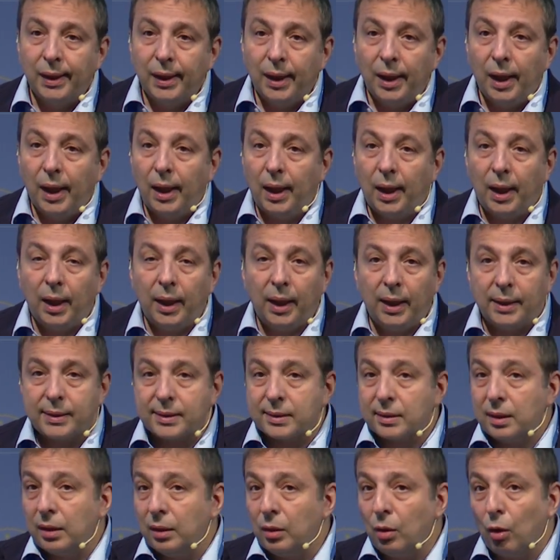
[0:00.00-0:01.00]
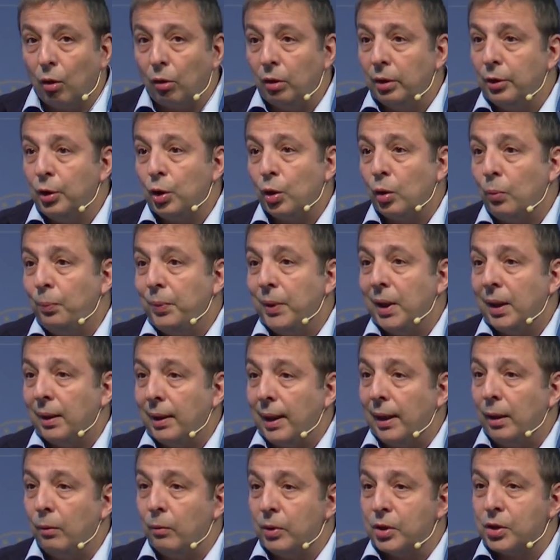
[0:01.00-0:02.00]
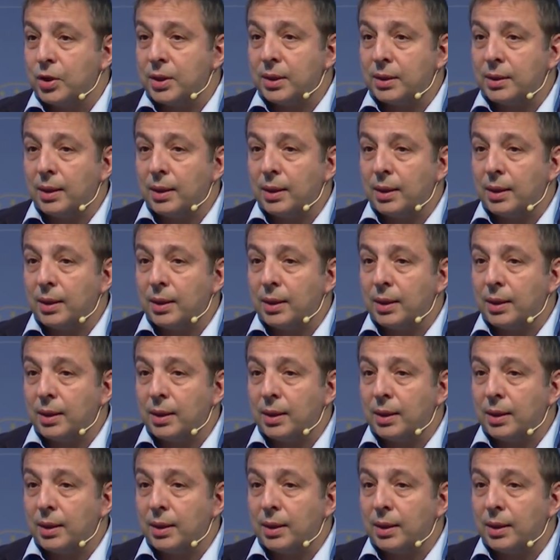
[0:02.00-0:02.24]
It's in all European languages.